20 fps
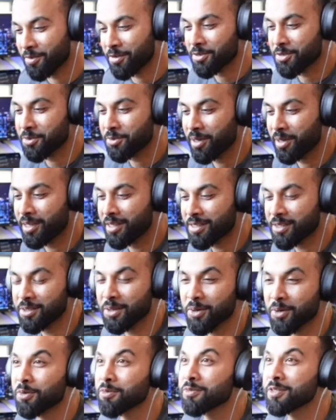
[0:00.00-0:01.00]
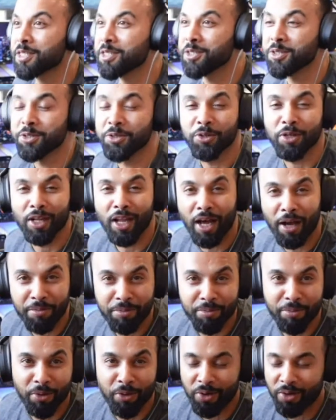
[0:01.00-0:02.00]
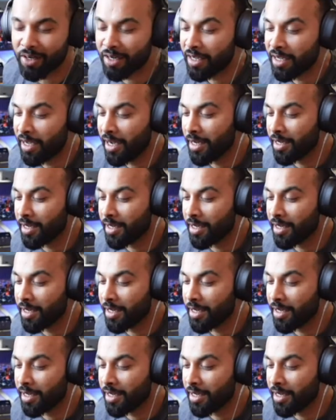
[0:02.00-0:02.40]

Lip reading: first one. So hopefully you do a lot more